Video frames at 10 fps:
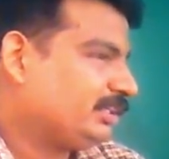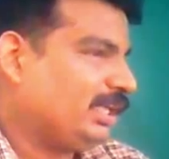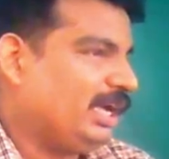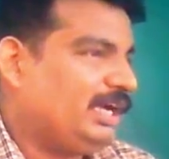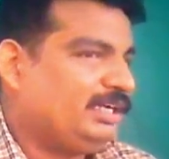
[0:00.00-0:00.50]

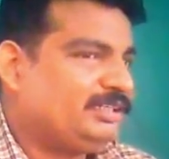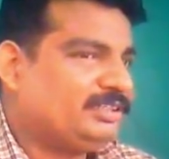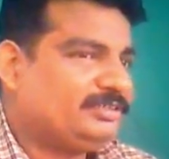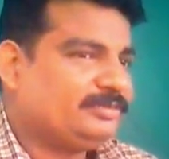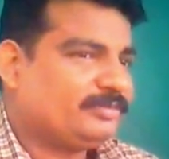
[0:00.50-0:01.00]
that
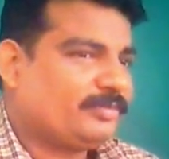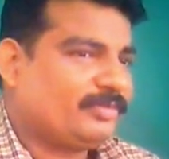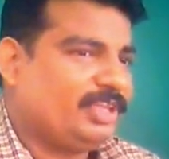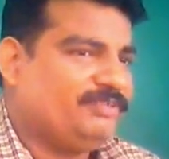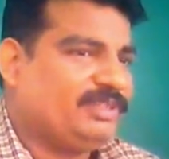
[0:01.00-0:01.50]

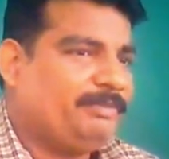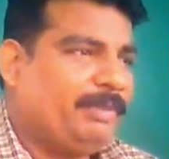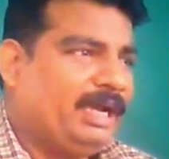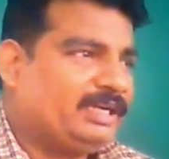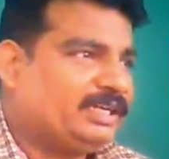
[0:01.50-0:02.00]
if the
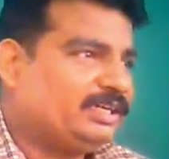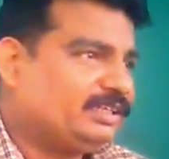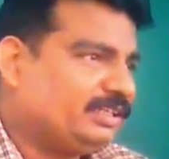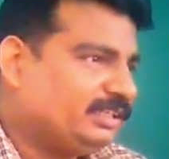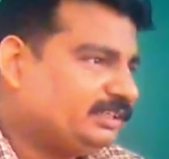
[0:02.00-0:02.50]
matter
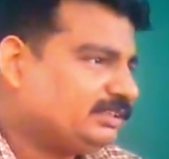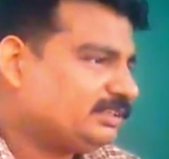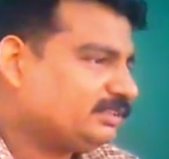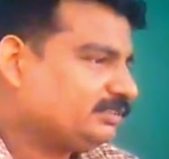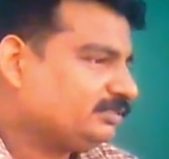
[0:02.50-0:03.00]

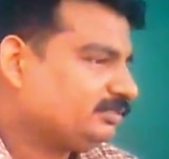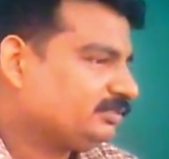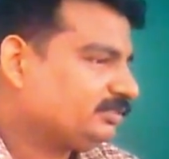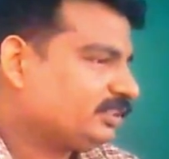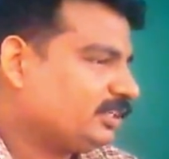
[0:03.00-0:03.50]
is
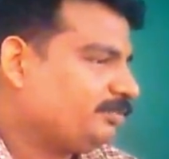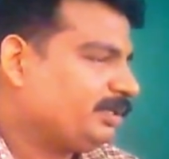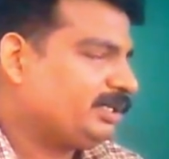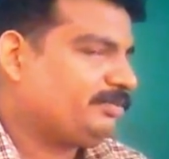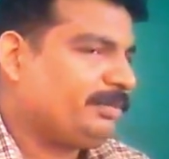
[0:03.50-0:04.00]

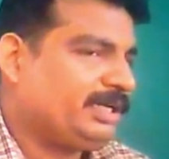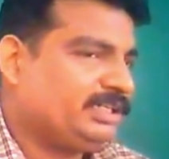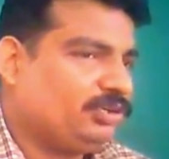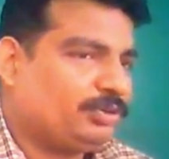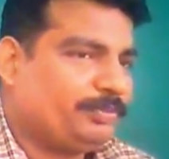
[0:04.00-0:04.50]
covered by
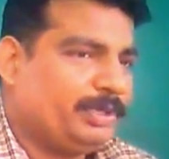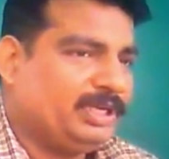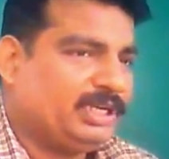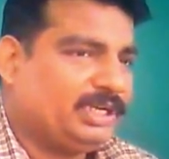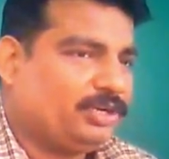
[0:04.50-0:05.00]
the or
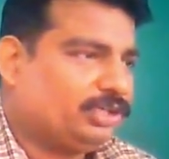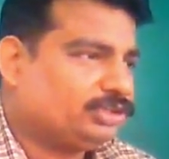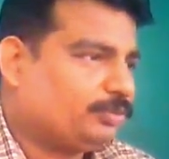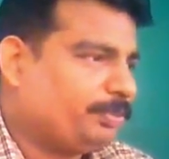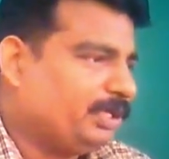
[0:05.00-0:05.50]
penal laws
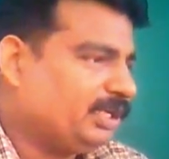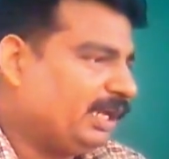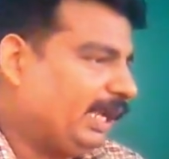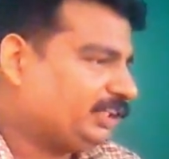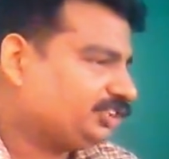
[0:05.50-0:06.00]
or
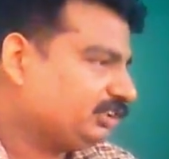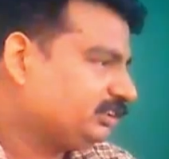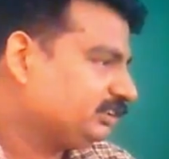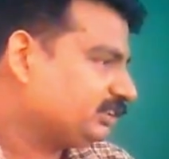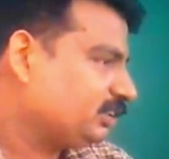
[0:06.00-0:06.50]
penal
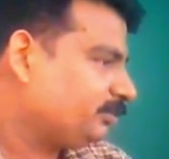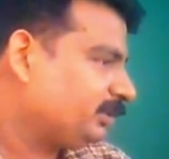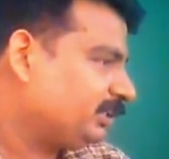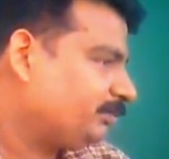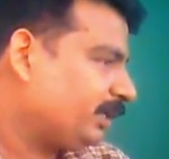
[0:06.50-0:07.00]
action is
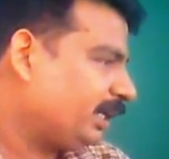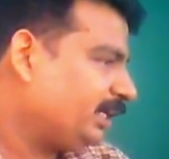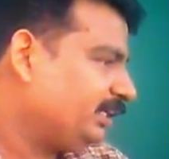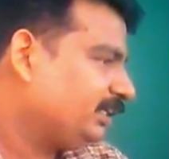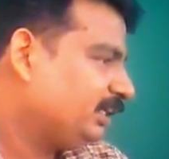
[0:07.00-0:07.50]
covered
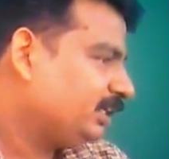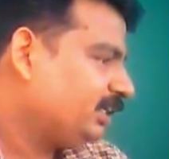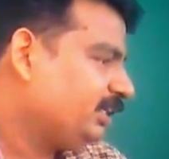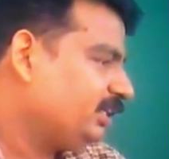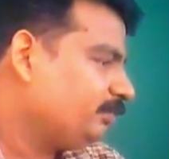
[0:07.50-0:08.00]
by
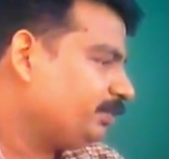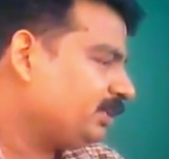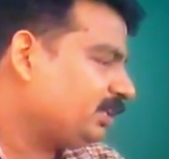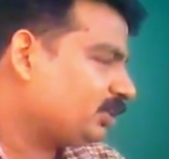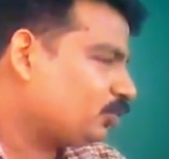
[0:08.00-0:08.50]
Indian
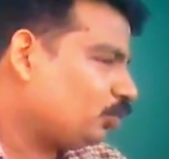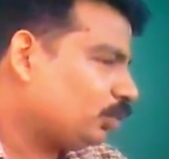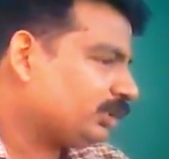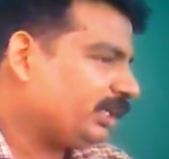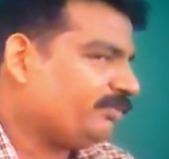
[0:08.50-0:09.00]
Penal
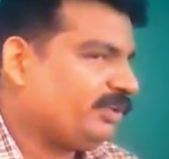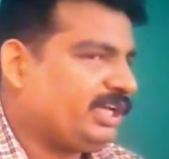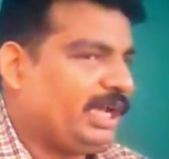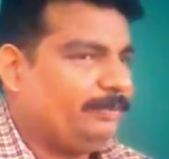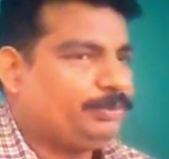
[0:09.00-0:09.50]
Code, then we
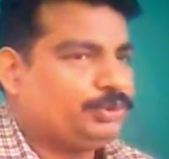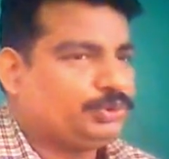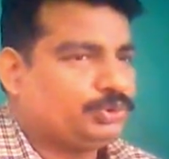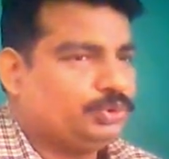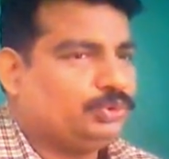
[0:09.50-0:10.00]
have to
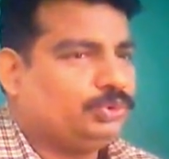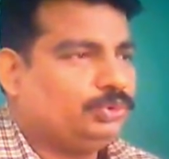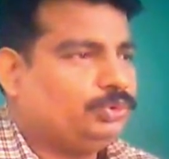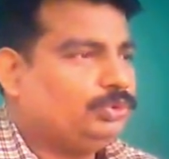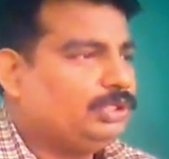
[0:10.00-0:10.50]

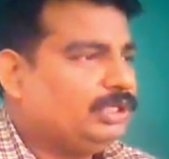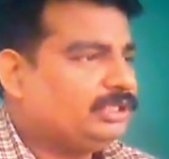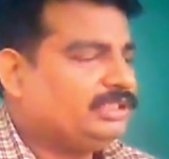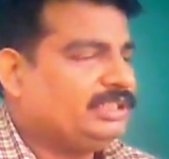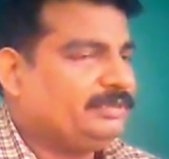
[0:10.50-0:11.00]
do
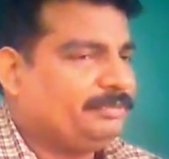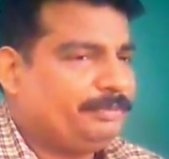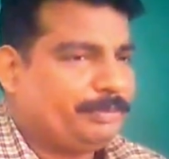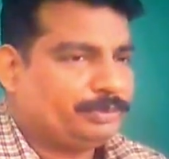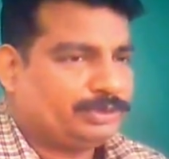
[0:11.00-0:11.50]
the
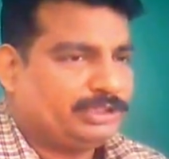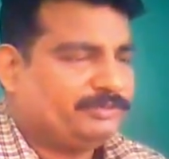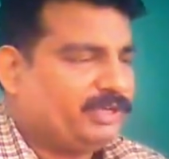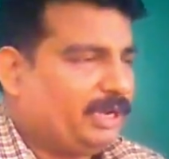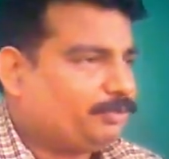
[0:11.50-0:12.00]

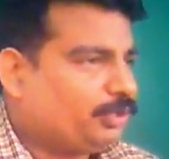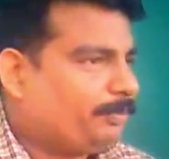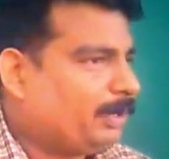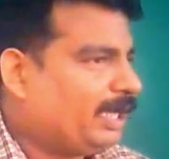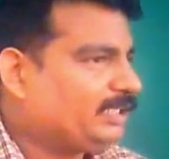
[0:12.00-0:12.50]
we have to
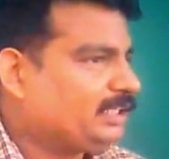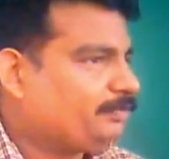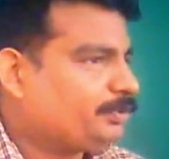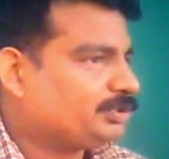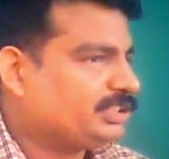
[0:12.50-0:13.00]
apply the
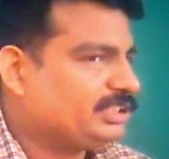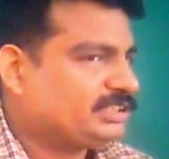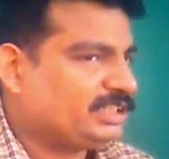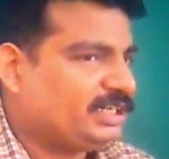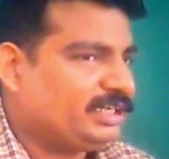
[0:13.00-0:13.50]

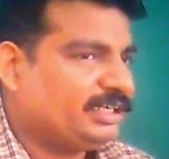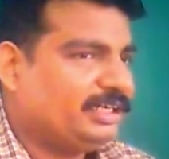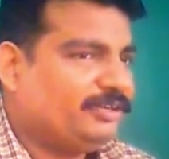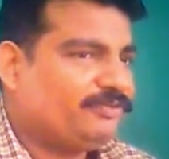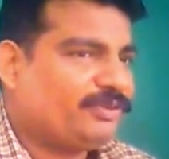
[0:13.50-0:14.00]
procedure
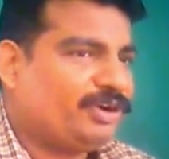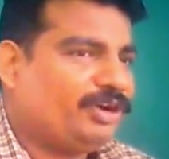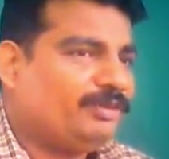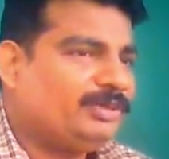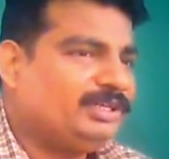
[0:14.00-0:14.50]

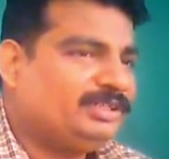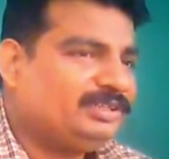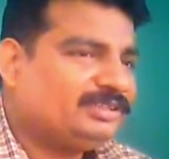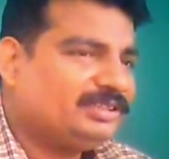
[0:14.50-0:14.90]
from